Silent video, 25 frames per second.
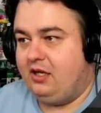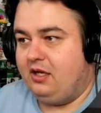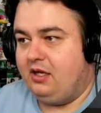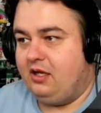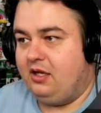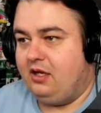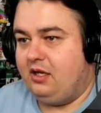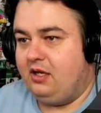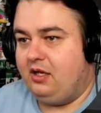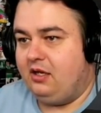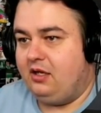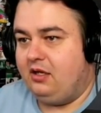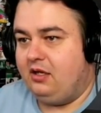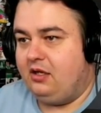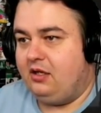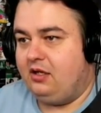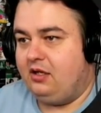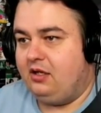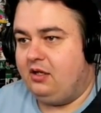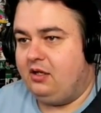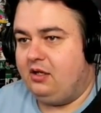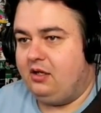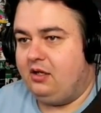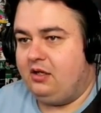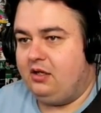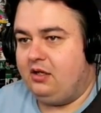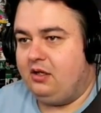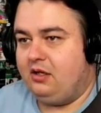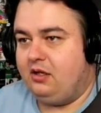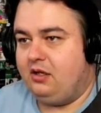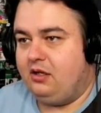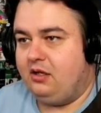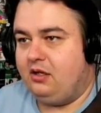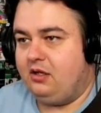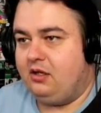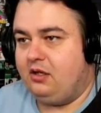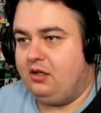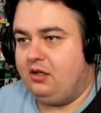
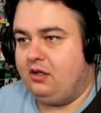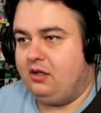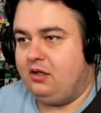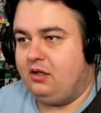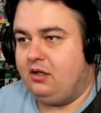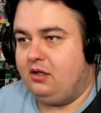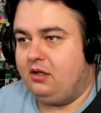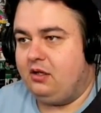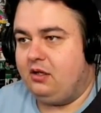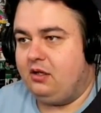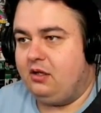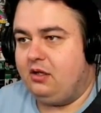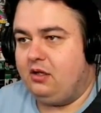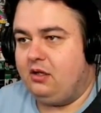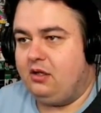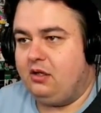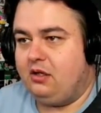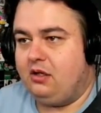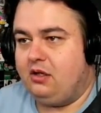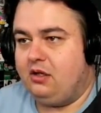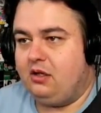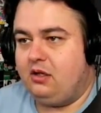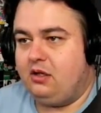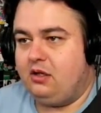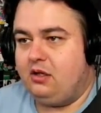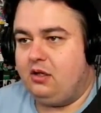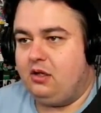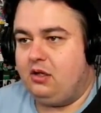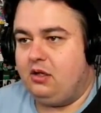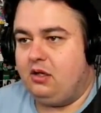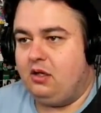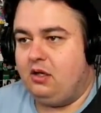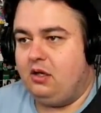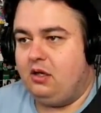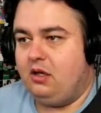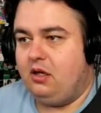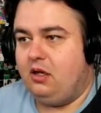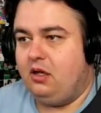
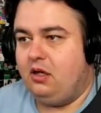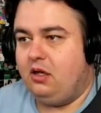Nothing is said.